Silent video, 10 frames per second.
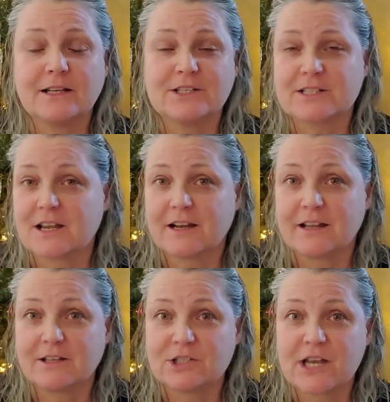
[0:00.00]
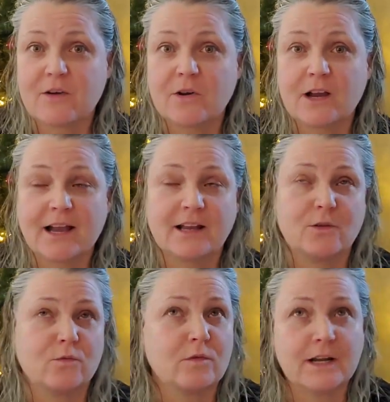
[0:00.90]
I just got out of the shower. I got to
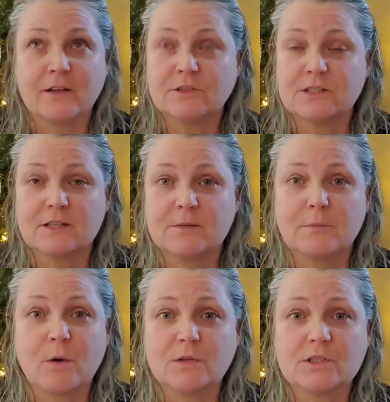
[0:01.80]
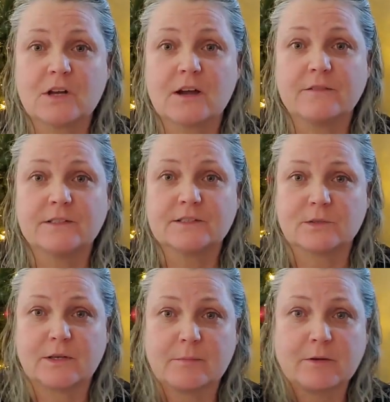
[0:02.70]
run out to the post office.
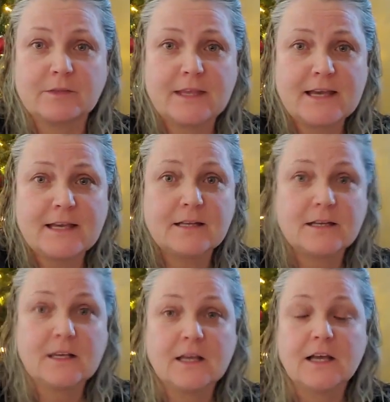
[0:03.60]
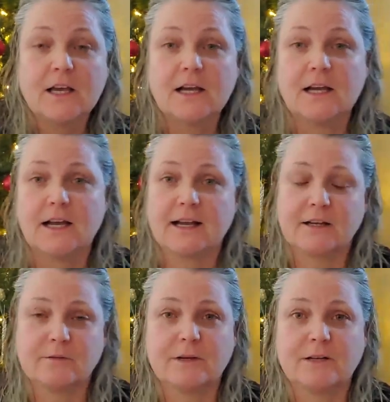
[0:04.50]
Sorry about that. Uh, I
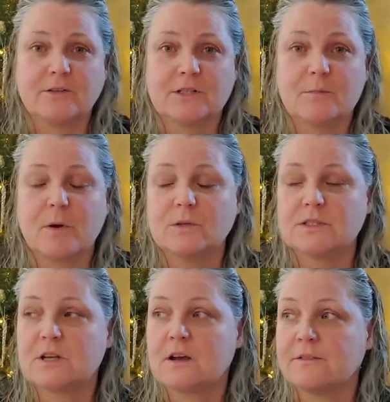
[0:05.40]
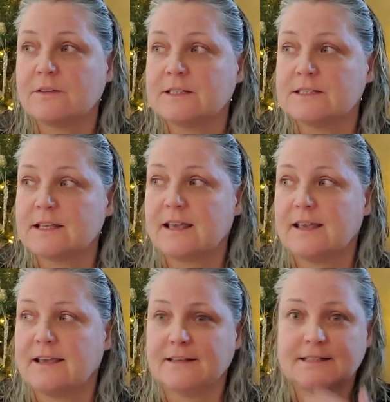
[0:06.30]
got to run out to the post office
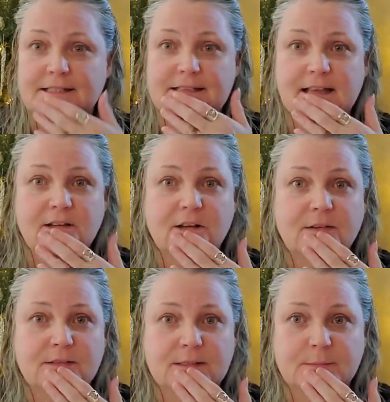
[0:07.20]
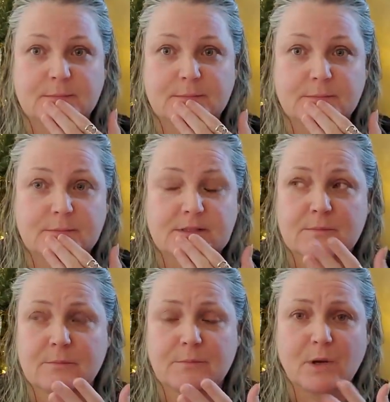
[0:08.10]
and send off some,
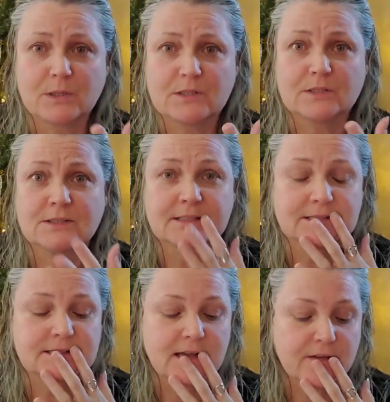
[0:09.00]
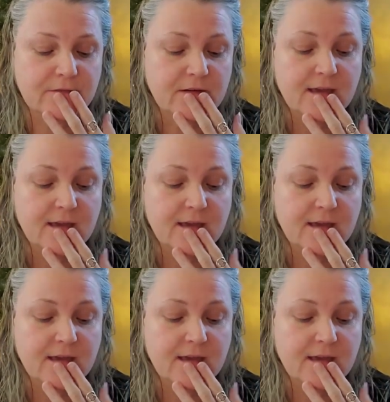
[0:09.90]
some parcels and stuff.